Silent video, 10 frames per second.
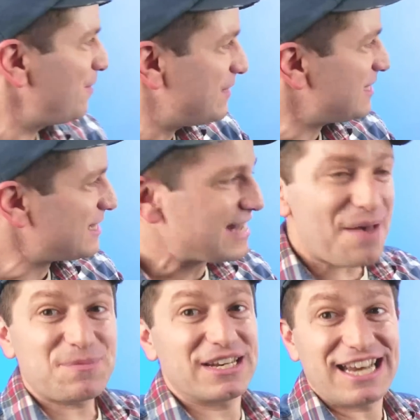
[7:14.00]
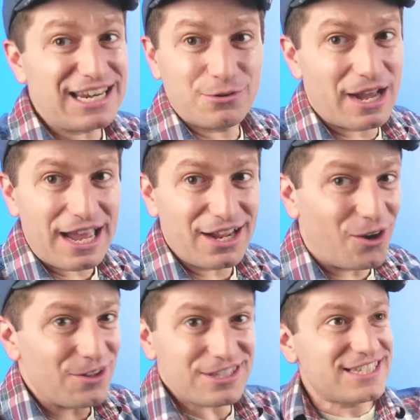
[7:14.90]
if this is happening anyway,
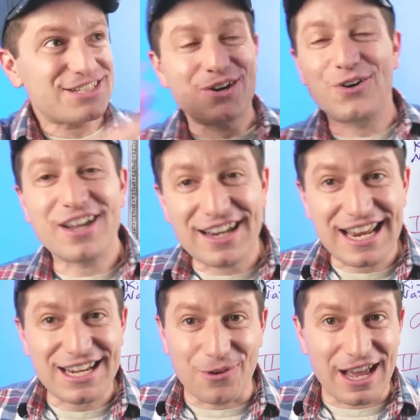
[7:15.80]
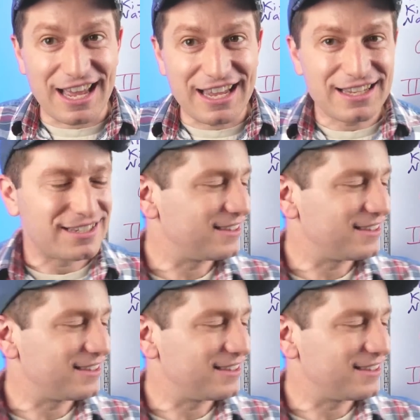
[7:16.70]
all this is going on anyway,